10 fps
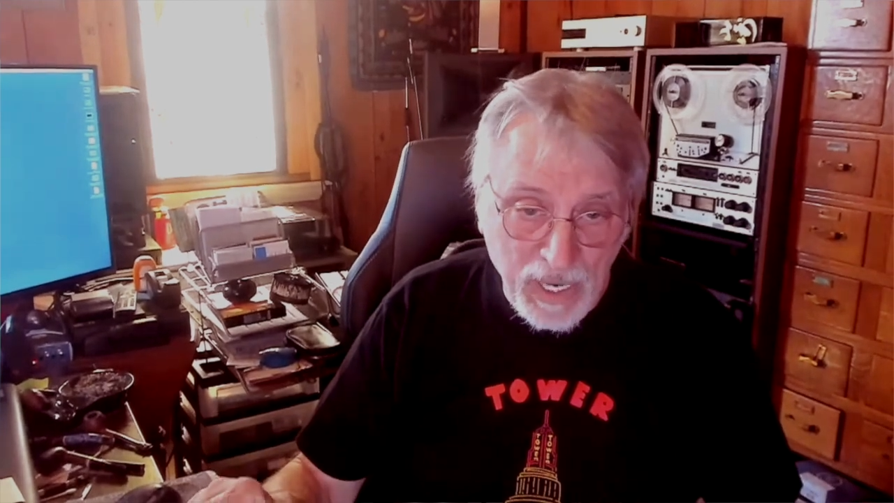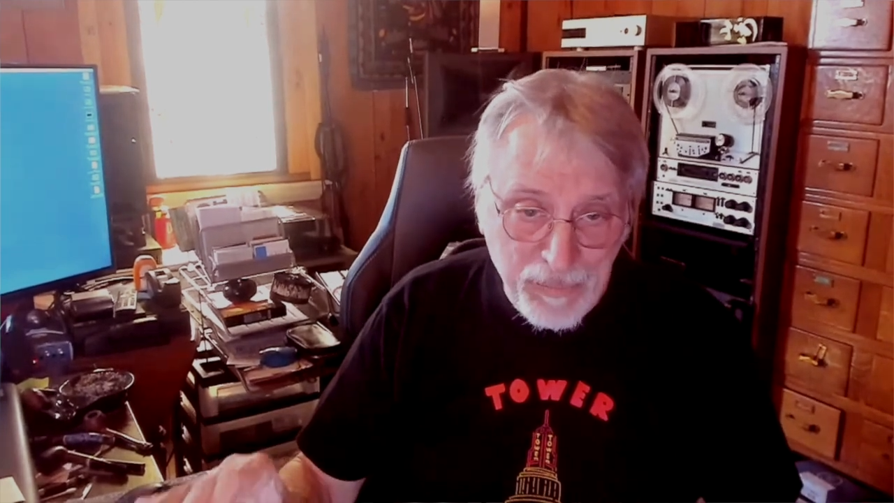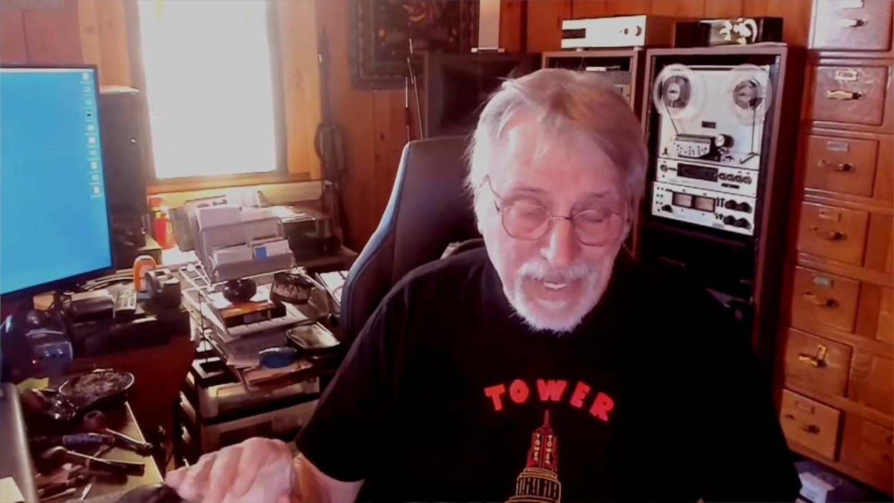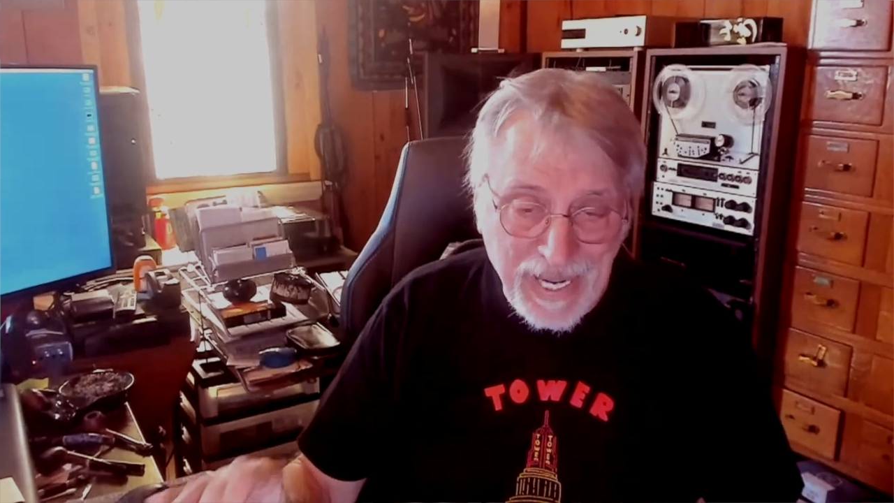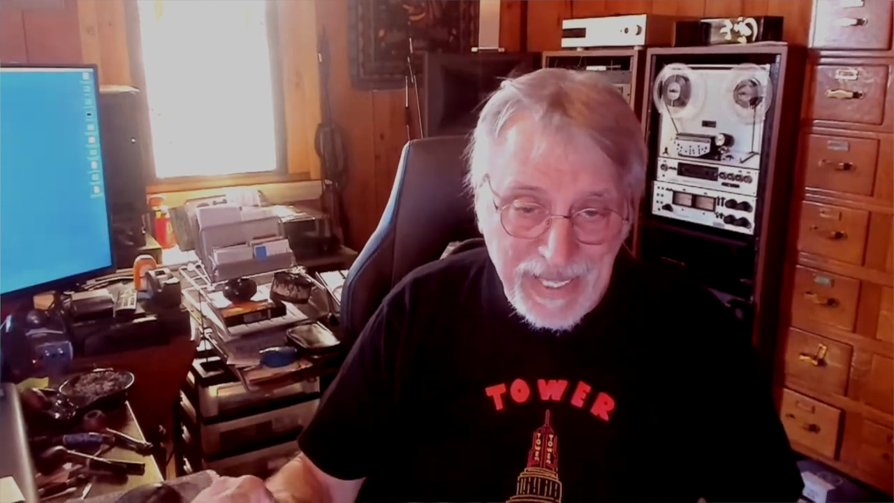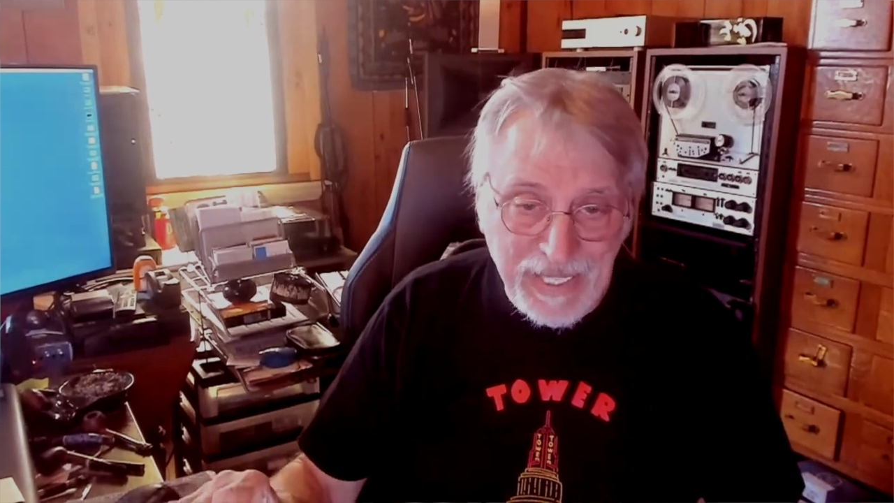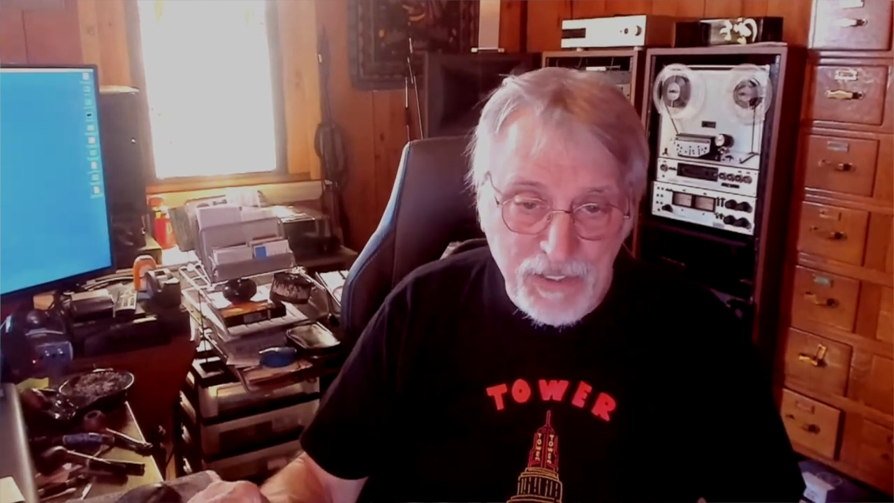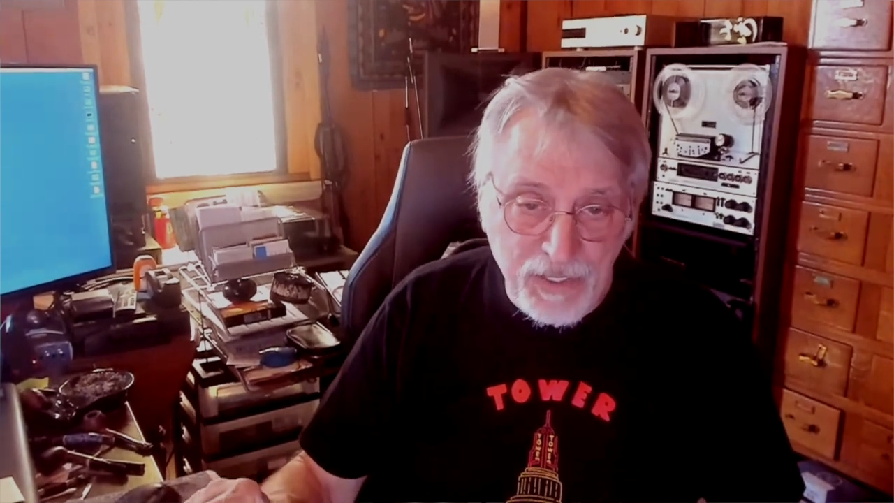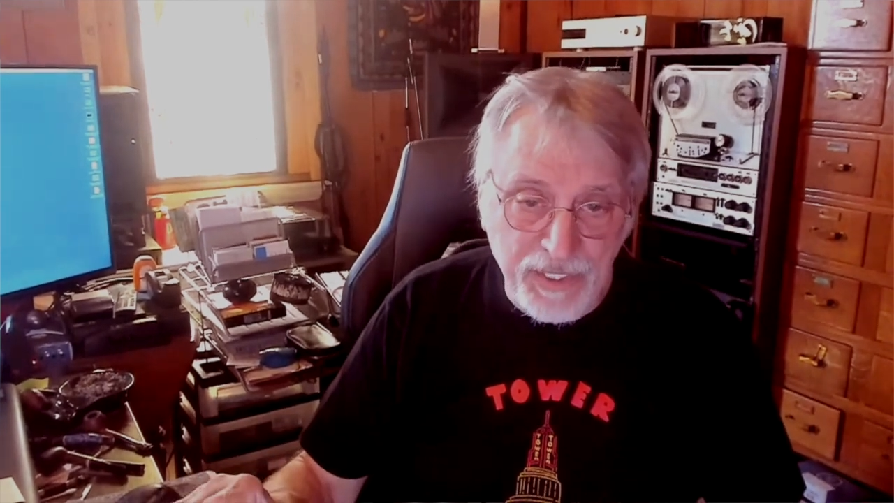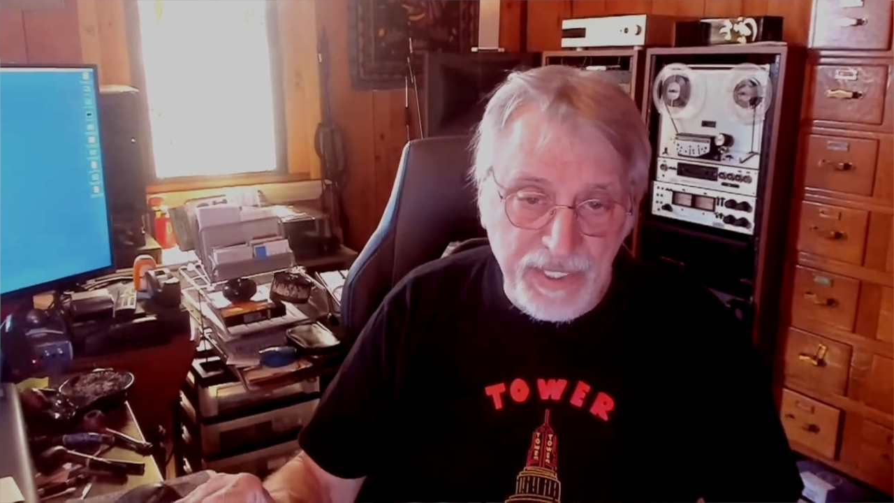I'm not
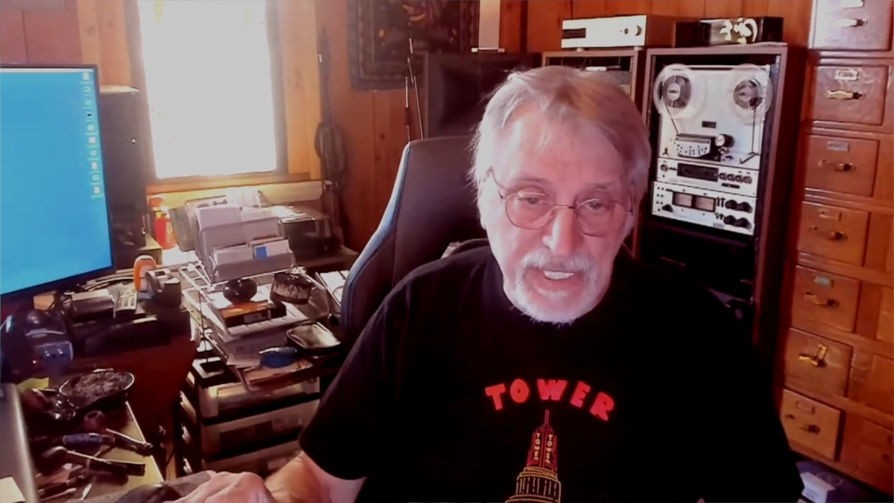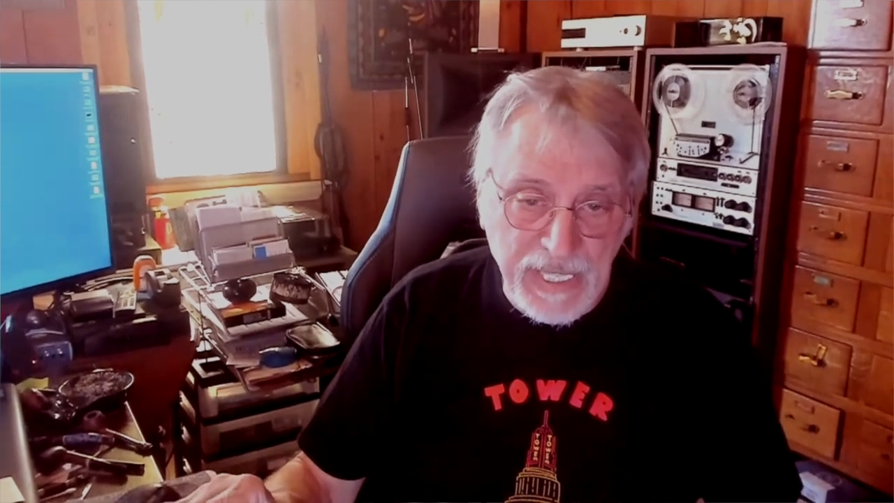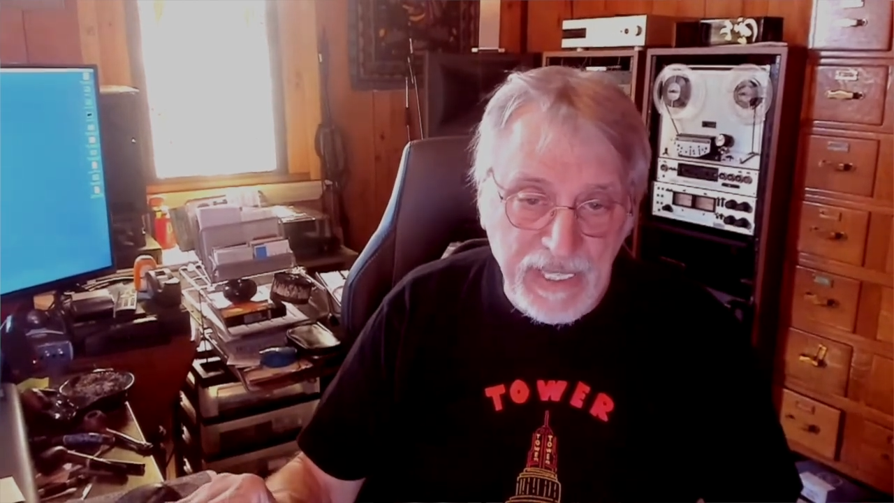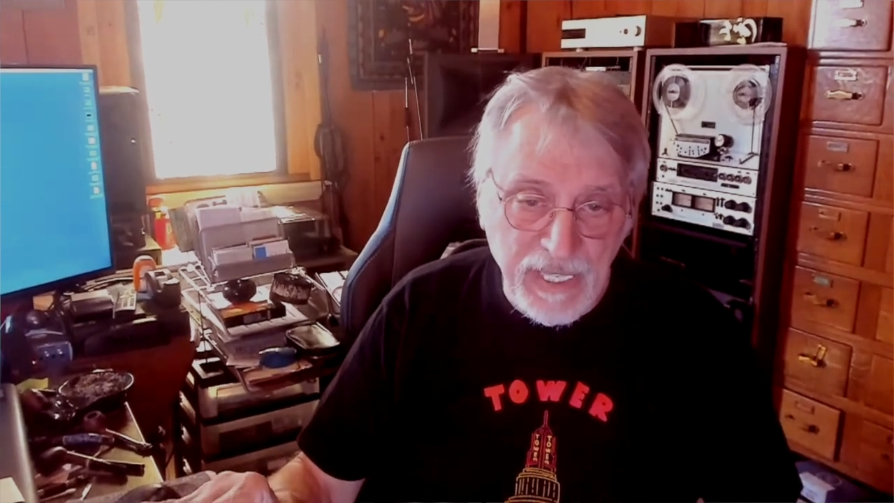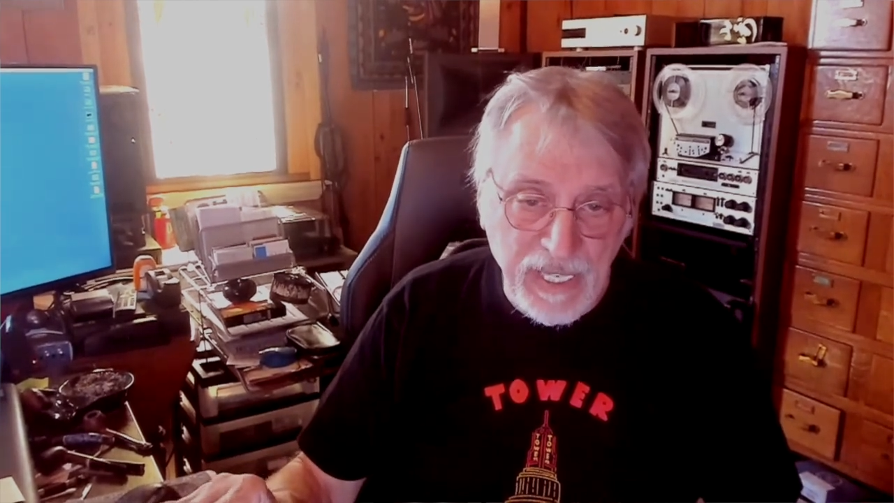interested